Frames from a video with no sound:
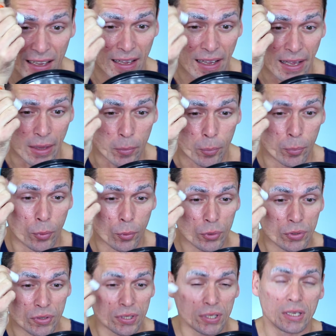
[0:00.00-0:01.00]
and
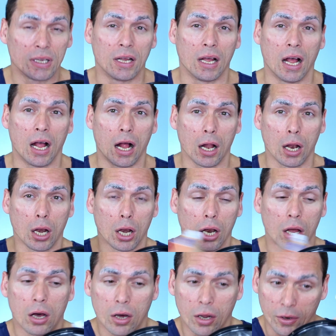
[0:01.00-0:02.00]
put a
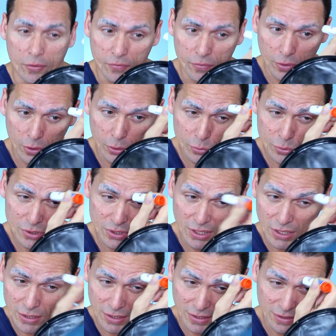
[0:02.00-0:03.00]
lot of glue
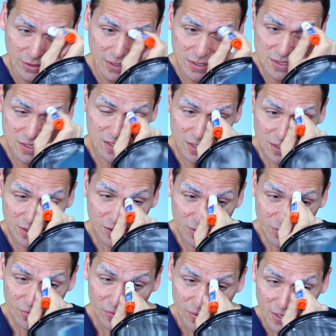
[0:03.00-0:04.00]
stick in this
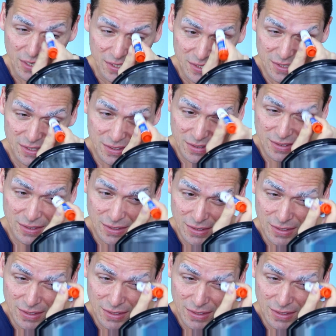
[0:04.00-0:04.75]
first.